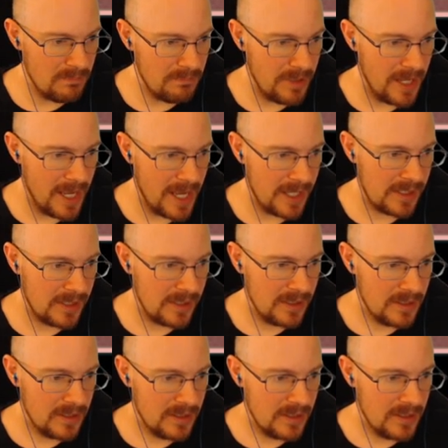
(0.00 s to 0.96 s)
pack,
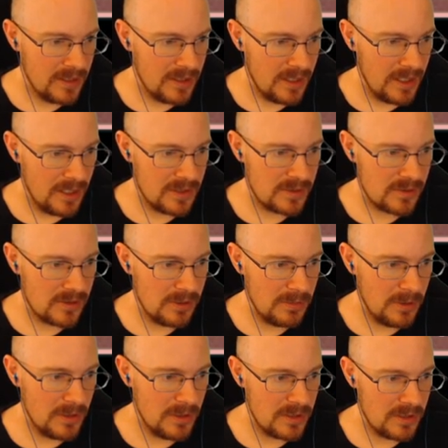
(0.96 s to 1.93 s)
and
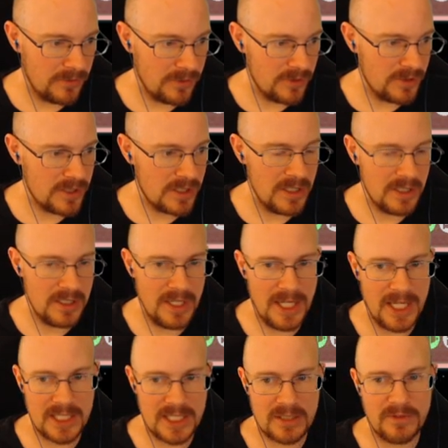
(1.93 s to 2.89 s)
Scribble is the first kid to
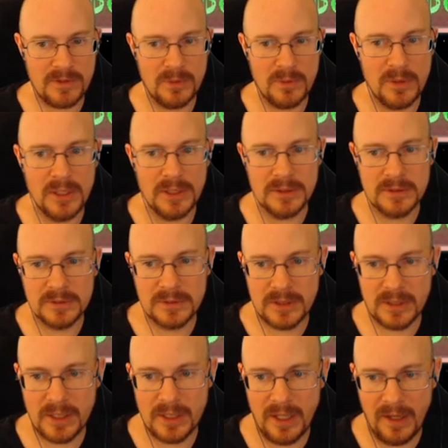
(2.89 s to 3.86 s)
ask for one.
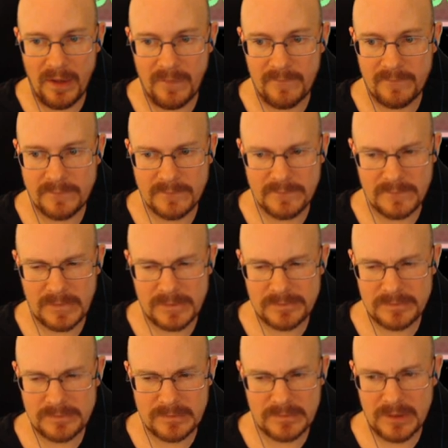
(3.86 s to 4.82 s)
Okay.
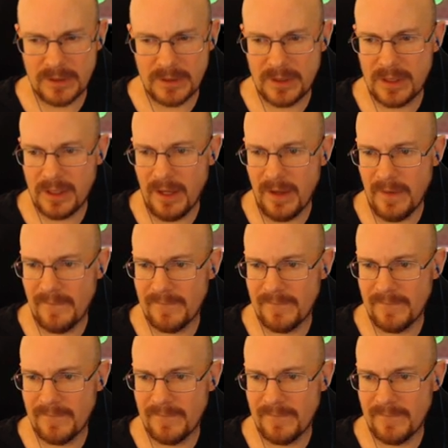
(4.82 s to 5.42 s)
Okay.